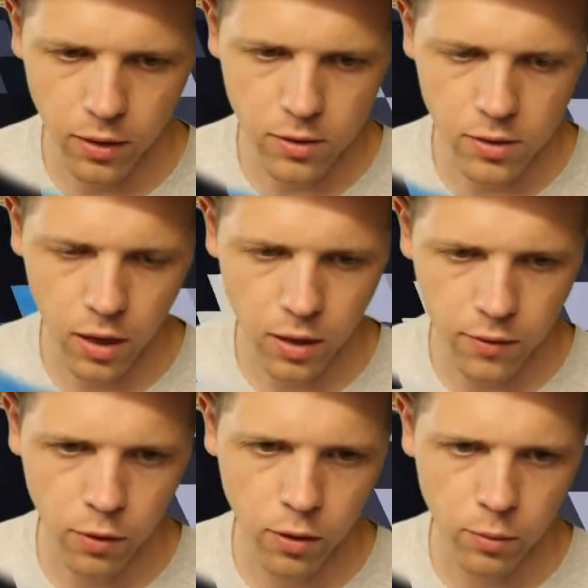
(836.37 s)
it's kind of
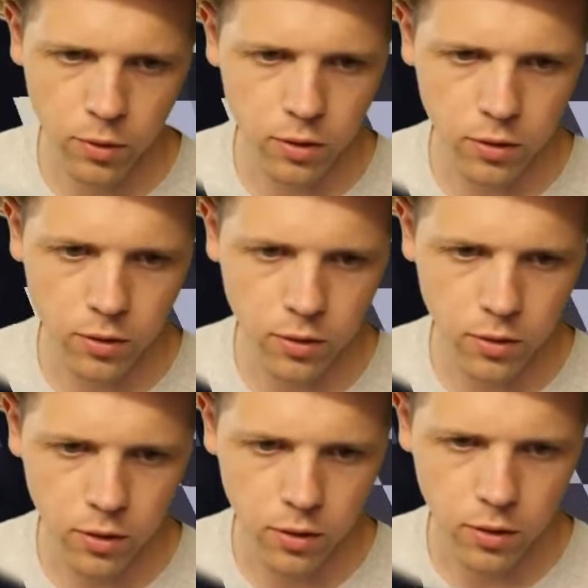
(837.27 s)
annoying when
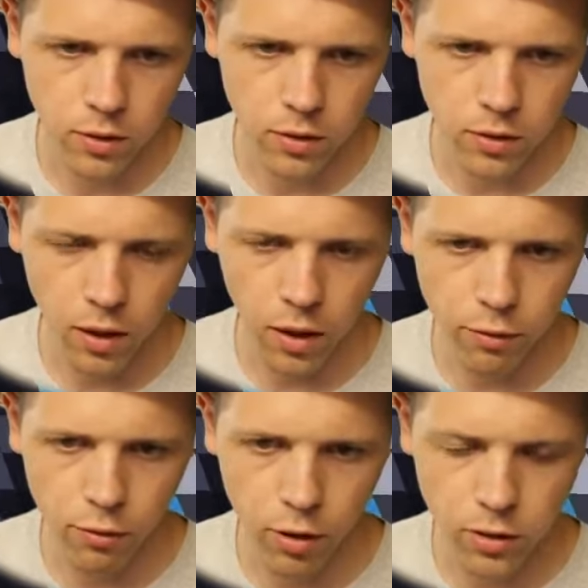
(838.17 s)
the lava
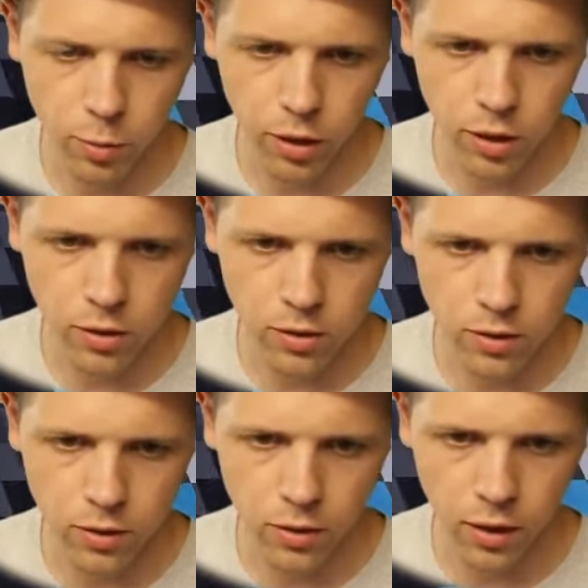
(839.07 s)
crust breaks,
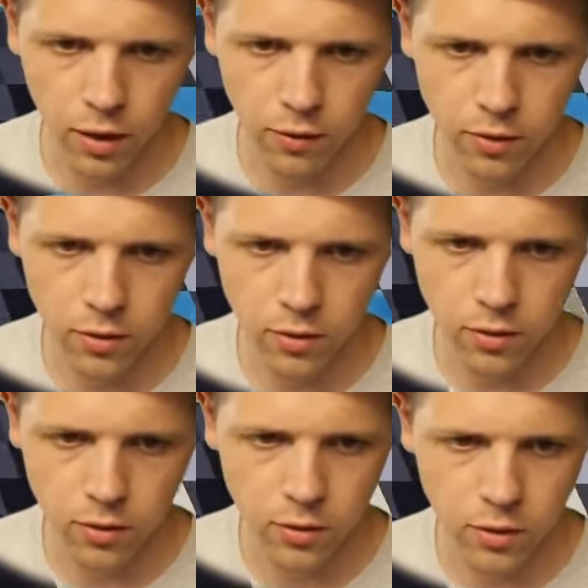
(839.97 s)
and then I have to,
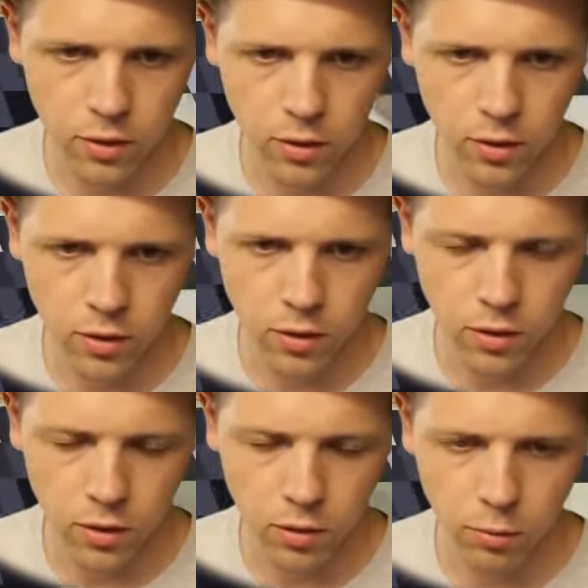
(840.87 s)

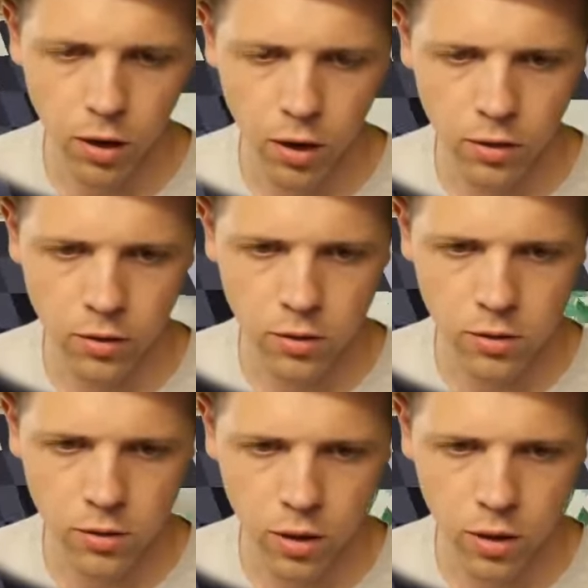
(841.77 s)
it rehardens, and then